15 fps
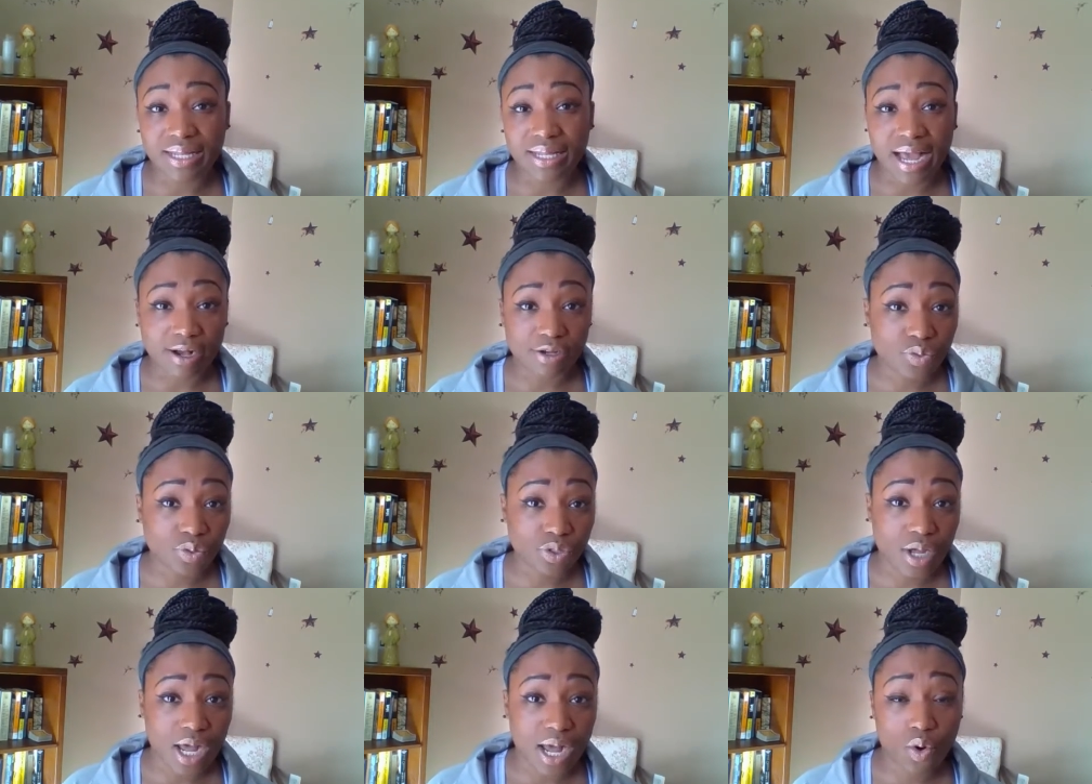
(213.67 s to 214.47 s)
house was
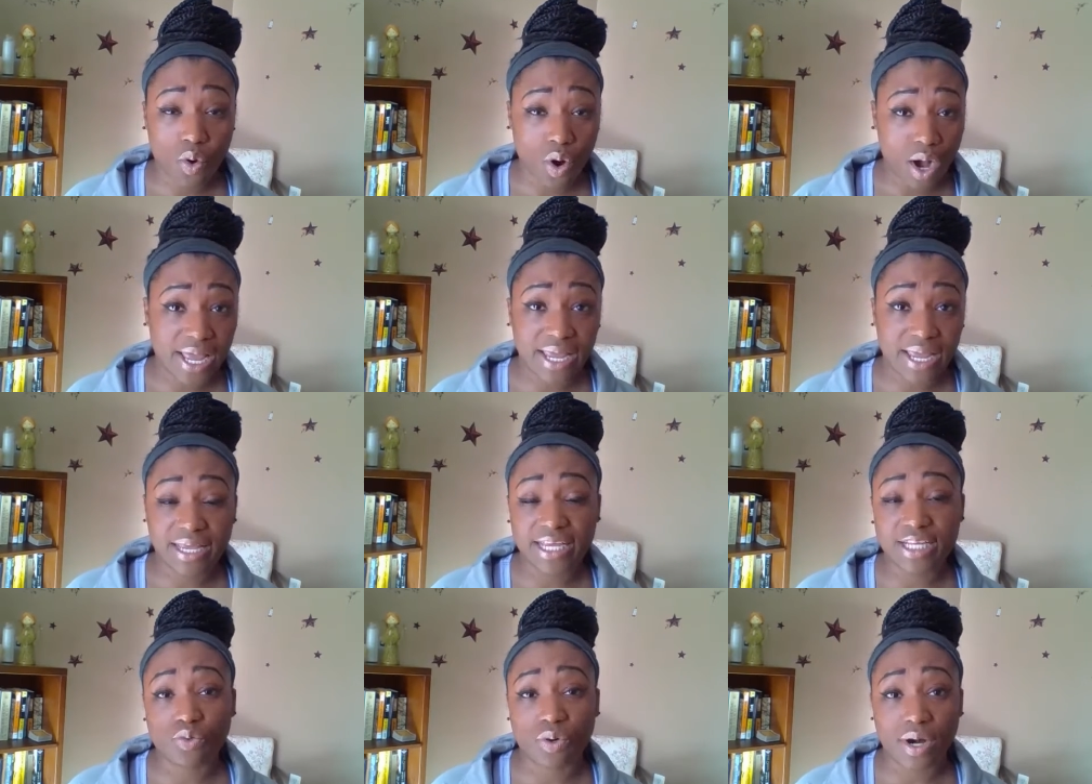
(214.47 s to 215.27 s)
quiet,
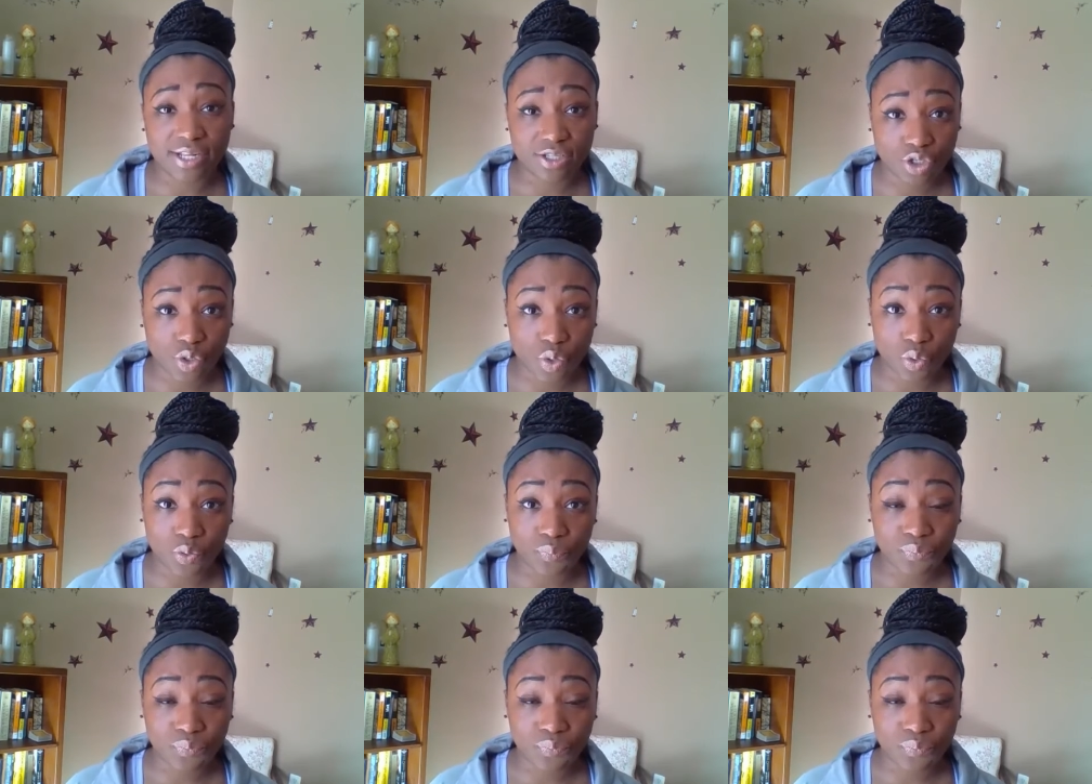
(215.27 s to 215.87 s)
kids were at school.